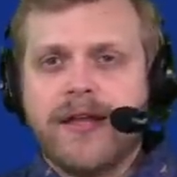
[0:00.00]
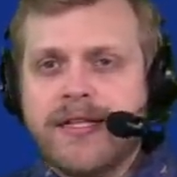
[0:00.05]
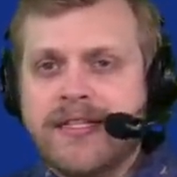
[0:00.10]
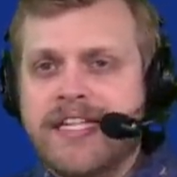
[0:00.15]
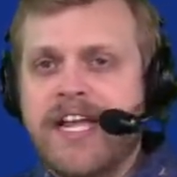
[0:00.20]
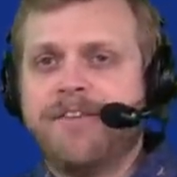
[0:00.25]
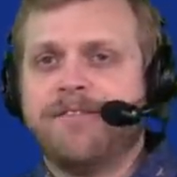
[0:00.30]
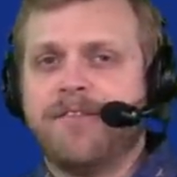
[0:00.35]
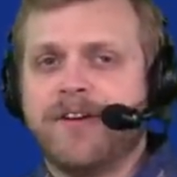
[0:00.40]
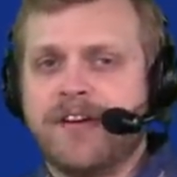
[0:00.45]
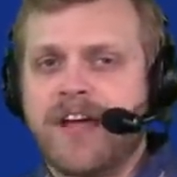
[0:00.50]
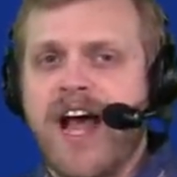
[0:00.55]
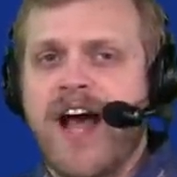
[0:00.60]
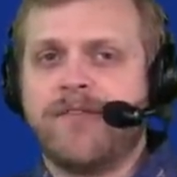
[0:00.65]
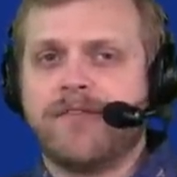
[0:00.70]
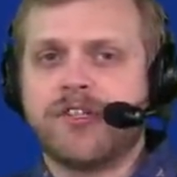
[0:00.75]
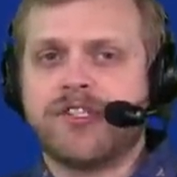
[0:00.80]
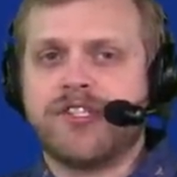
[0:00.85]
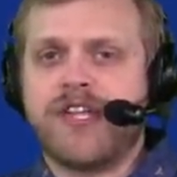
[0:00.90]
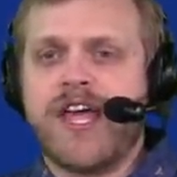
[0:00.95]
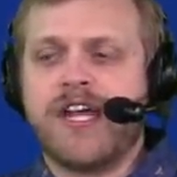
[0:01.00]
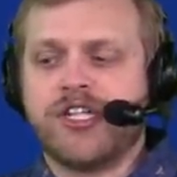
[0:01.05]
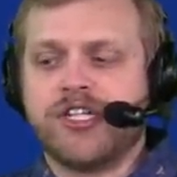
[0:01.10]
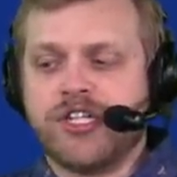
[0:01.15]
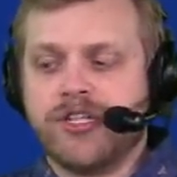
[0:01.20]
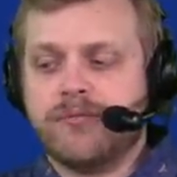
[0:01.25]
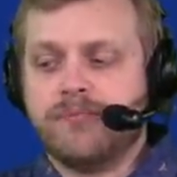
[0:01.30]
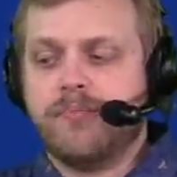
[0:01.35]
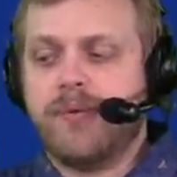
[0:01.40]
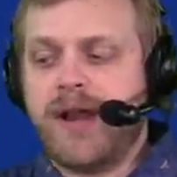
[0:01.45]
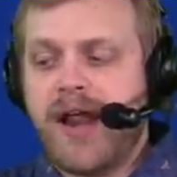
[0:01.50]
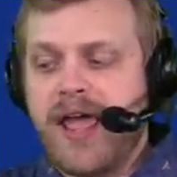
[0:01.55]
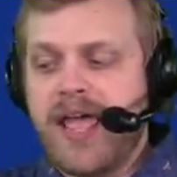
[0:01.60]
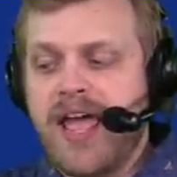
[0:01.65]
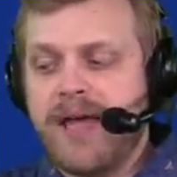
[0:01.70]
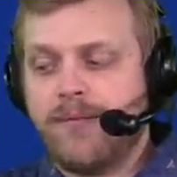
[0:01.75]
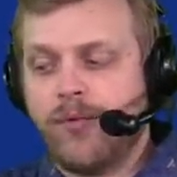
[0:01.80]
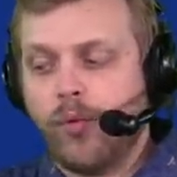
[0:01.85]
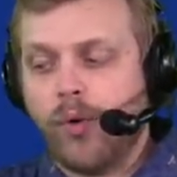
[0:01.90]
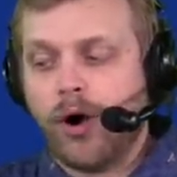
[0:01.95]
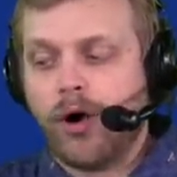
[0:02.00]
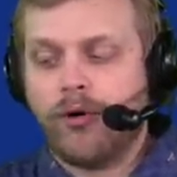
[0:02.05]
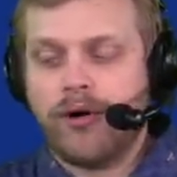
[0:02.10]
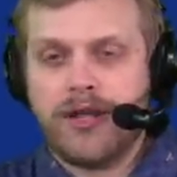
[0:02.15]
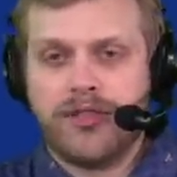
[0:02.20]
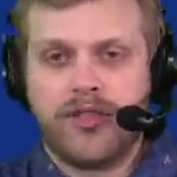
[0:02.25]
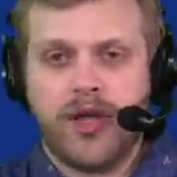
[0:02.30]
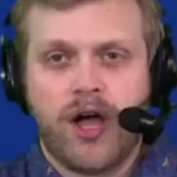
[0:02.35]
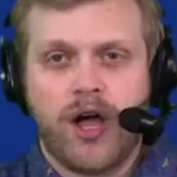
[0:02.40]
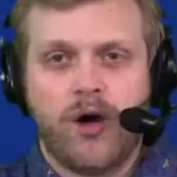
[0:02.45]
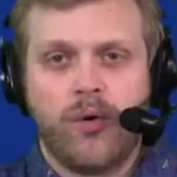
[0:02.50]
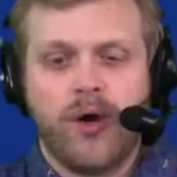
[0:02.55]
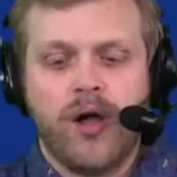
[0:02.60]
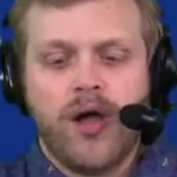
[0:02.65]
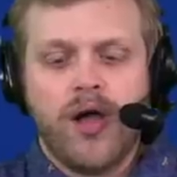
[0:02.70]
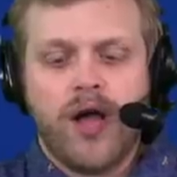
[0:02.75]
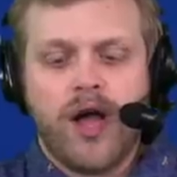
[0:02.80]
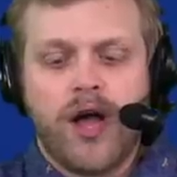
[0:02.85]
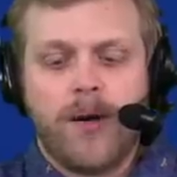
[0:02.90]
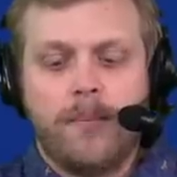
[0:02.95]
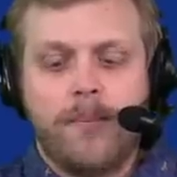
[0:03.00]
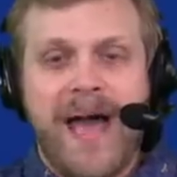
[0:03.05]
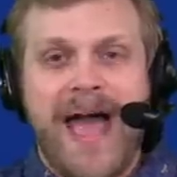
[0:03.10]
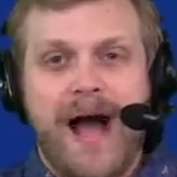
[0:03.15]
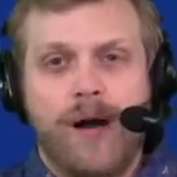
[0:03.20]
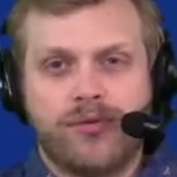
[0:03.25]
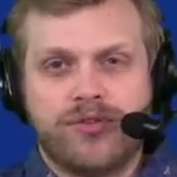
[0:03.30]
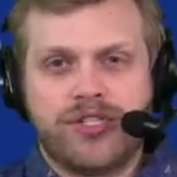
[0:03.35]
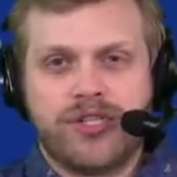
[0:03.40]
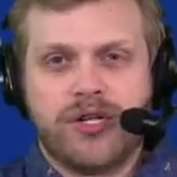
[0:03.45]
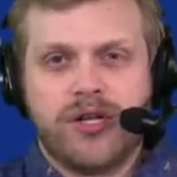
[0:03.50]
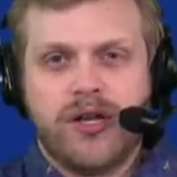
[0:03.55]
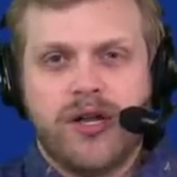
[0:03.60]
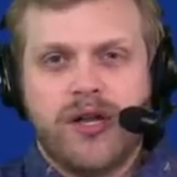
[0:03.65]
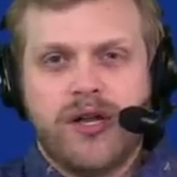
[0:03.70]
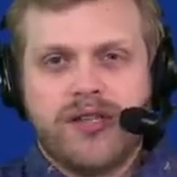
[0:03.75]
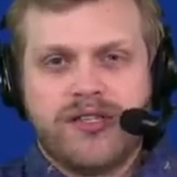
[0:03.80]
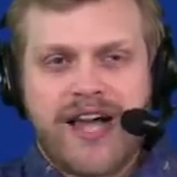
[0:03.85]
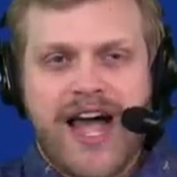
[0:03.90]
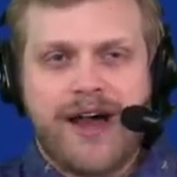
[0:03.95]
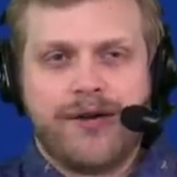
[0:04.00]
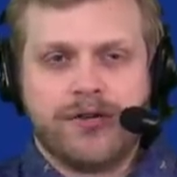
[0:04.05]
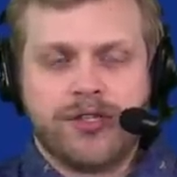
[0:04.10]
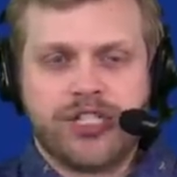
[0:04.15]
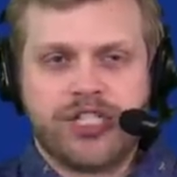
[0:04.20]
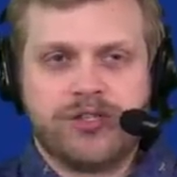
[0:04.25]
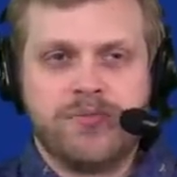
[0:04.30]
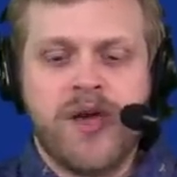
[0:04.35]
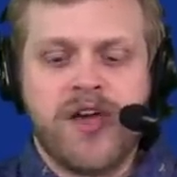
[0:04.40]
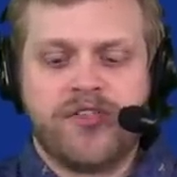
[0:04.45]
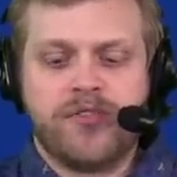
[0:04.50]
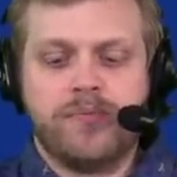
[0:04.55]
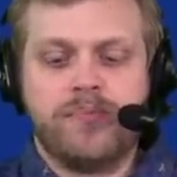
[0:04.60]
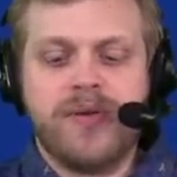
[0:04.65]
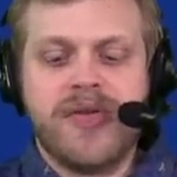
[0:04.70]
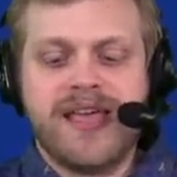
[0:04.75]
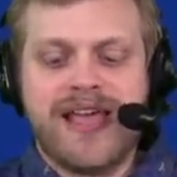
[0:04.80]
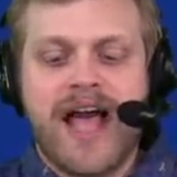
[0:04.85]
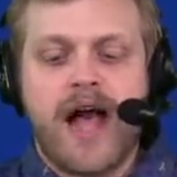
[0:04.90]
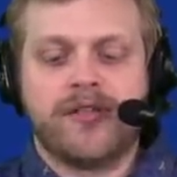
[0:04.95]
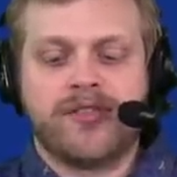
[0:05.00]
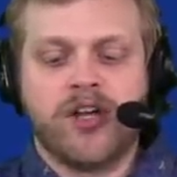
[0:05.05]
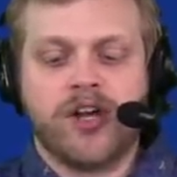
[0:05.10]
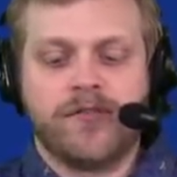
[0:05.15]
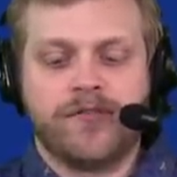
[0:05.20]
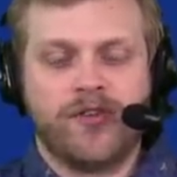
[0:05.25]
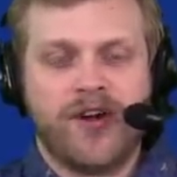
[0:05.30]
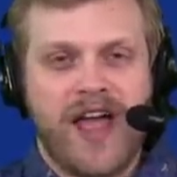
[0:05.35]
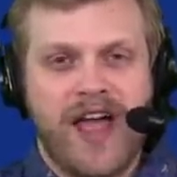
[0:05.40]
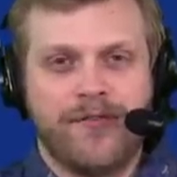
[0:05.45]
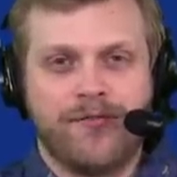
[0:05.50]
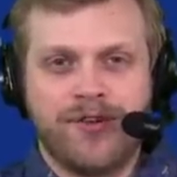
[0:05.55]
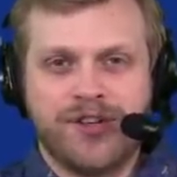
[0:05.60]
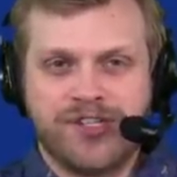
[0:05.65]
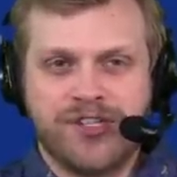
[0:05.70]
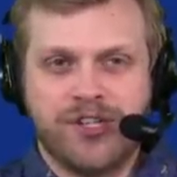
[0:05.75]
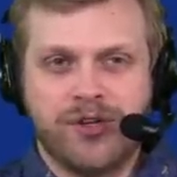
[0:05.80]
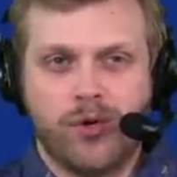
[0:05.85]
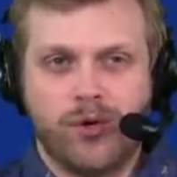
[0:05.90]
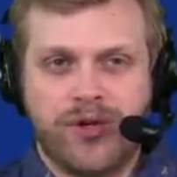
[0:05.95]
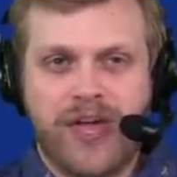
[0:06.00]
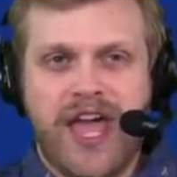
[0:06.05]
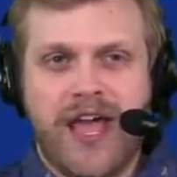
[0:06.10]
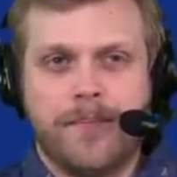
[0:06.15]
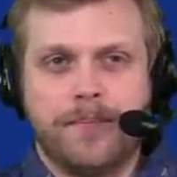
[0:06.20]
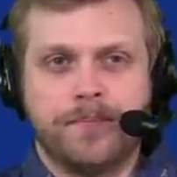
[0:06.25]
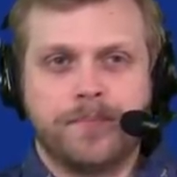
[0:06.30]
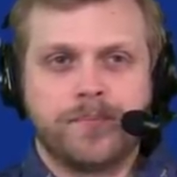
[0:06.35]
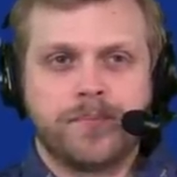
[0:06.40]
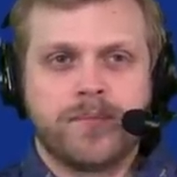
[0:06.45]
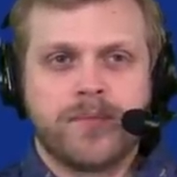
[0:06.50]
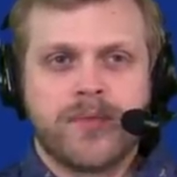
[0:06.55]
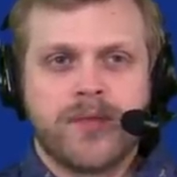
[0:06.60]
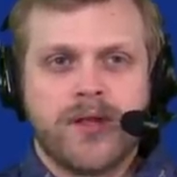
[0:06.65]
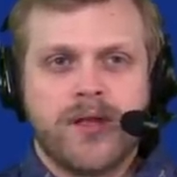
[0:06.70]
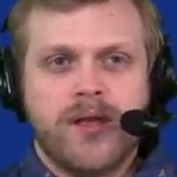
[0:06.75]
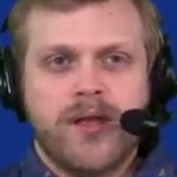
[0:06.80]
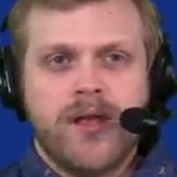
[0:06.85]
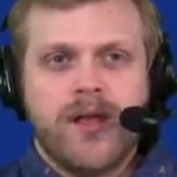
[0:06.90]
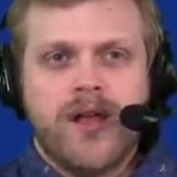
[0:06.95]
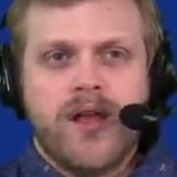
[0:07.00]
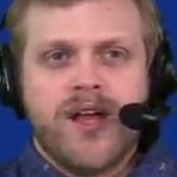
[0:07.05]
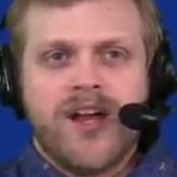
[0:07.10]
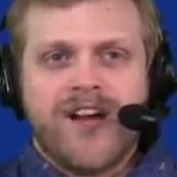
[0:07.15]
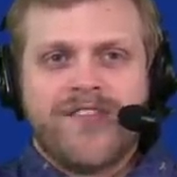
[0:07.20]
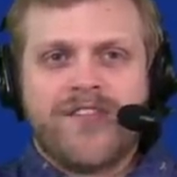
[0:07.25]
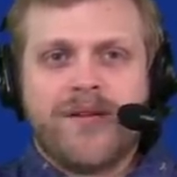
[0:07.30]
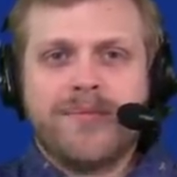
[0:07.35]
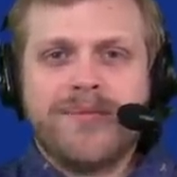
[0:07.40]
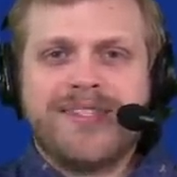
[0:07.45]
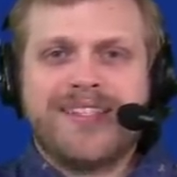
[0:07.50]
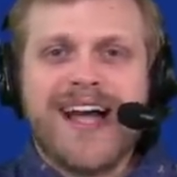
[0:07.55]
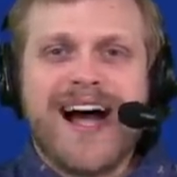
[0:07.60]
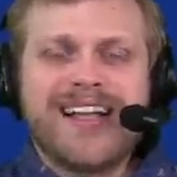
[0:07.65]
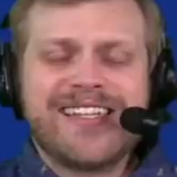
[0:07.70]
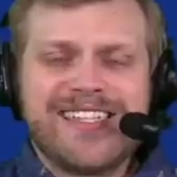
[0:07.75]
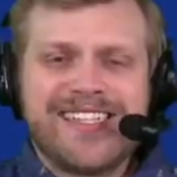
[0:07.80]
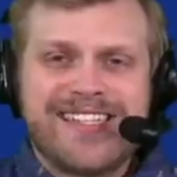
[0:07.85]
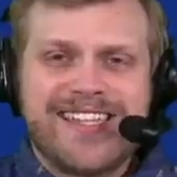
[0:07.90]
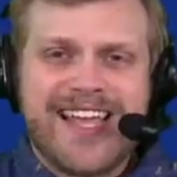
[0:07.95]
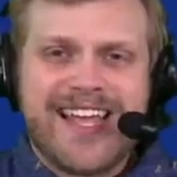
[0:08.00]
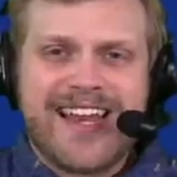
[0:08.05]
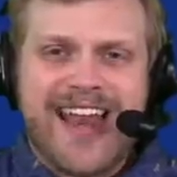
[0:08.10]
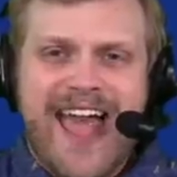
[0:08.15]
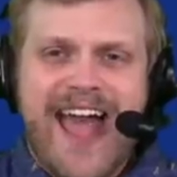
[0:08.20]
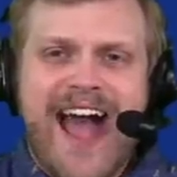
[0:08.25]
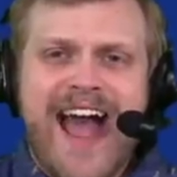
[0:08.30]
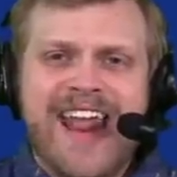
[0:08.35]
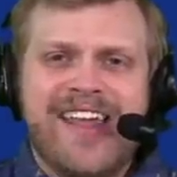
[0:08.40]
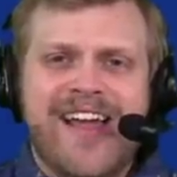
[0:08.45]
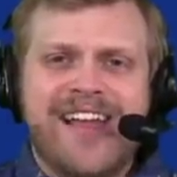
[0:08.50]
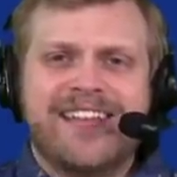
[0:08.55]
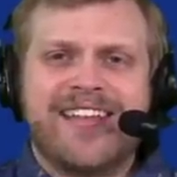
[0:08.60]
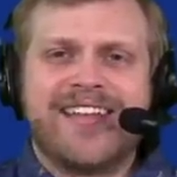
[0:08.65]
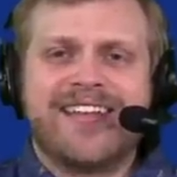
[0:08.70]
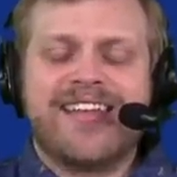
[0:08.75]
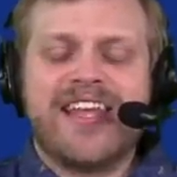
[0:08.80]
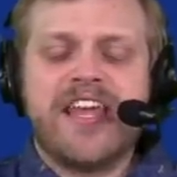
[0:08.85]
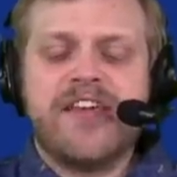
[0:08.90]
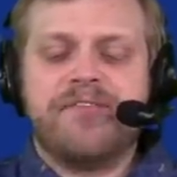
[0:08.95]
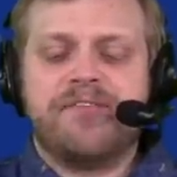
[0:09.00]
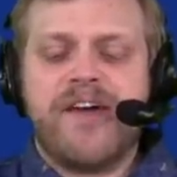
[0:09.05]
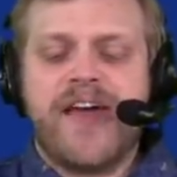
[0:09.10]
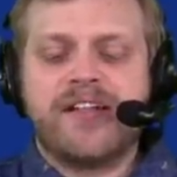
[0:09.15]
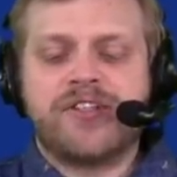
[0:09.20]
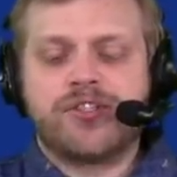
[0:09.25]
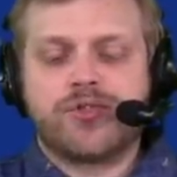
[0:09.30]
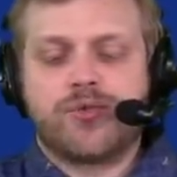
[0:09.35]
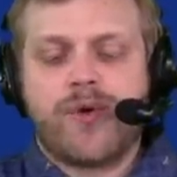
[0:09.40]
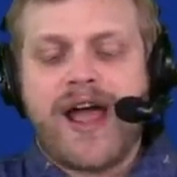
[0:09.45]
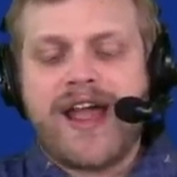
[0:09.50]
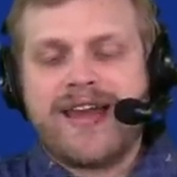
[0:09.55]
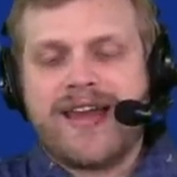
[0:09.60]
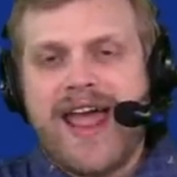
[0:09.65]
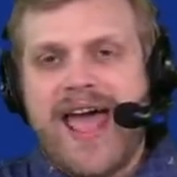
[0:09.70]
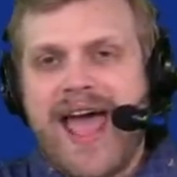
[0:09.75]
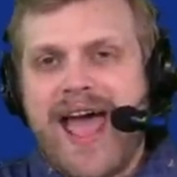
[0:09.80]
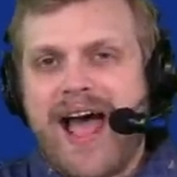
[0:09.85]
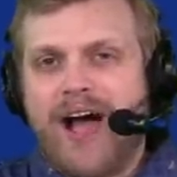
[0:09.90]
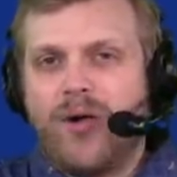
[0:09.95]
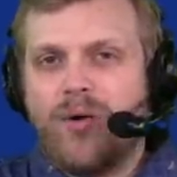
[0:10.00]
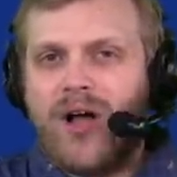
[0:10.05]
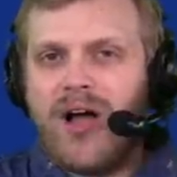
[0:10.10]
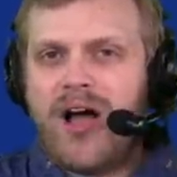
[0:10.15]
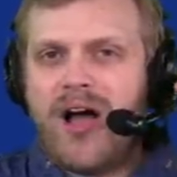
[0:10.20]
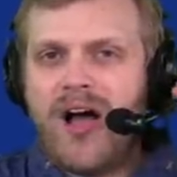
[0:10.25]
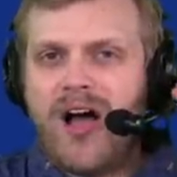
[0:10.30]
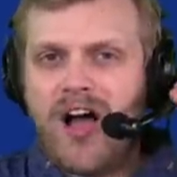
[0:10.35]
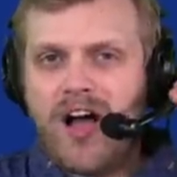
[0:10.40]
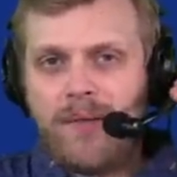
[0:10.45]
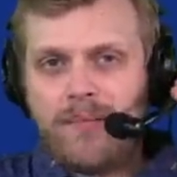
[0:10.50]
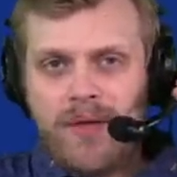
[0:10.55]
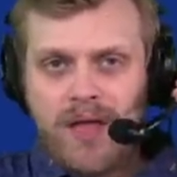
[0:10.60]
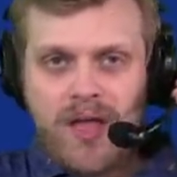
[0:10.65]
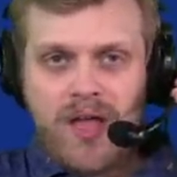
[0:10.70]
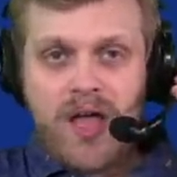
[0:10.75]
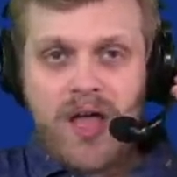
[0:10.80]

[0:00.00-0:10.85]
different conversation. But I am worried though about Tyron Smith being out there for every single game. From Dustin, how do you like the defense right now? Um,